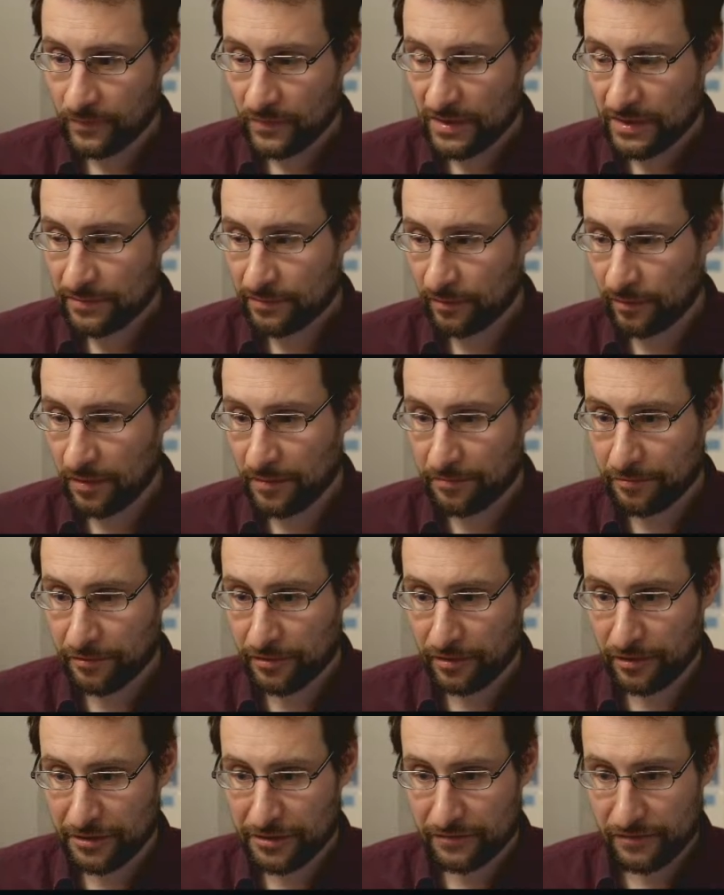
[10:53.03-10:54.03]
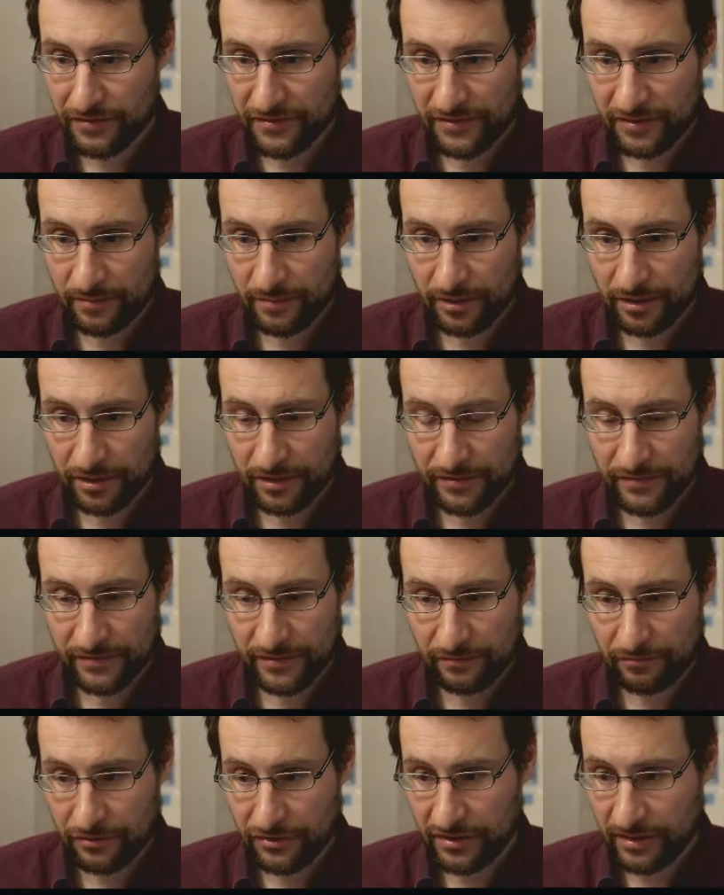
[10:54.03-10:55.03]
It's probably relatively similar. Let's
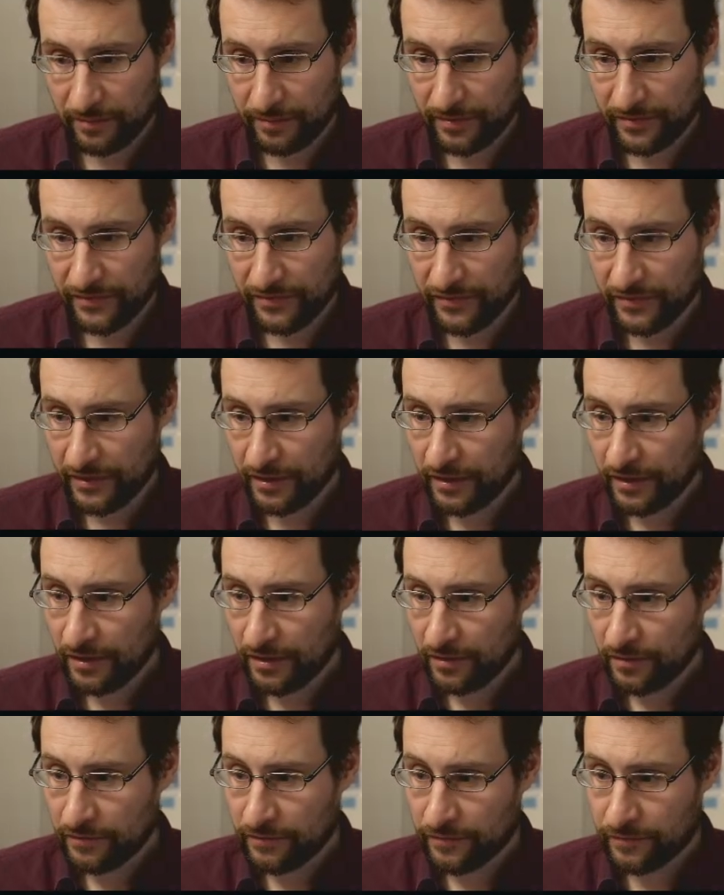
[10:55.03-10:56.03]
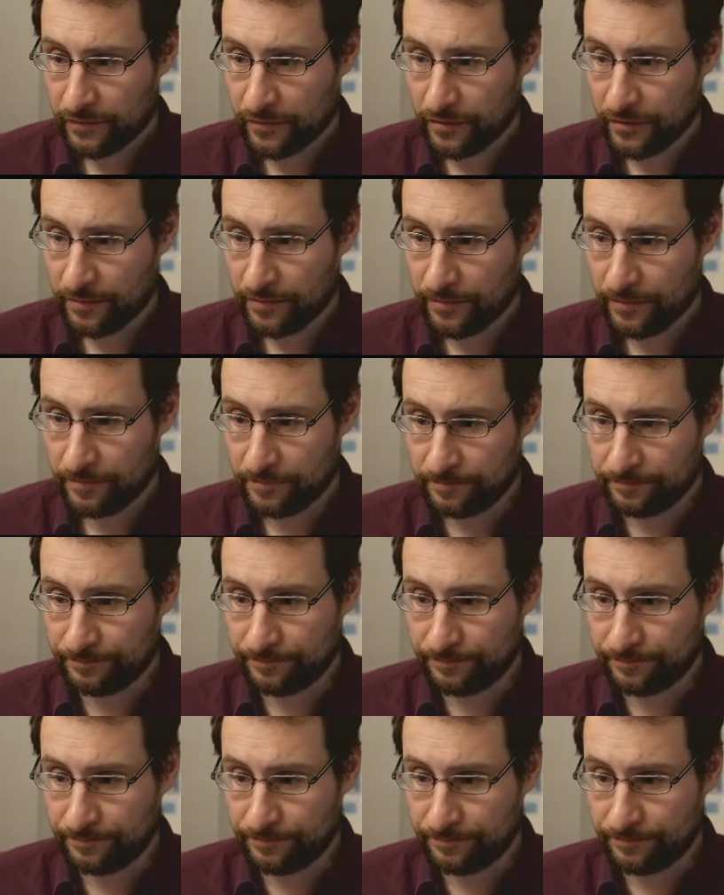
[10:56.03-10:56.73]
see what happens from